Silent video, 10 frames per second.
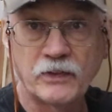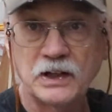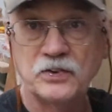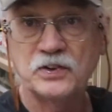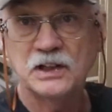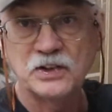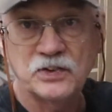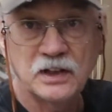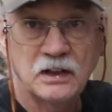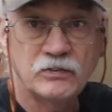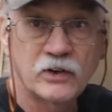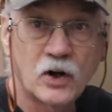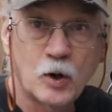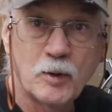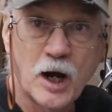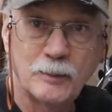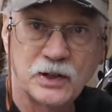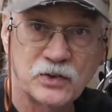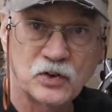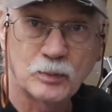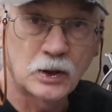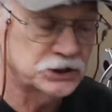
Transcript: things CNC for the home hobbyist and small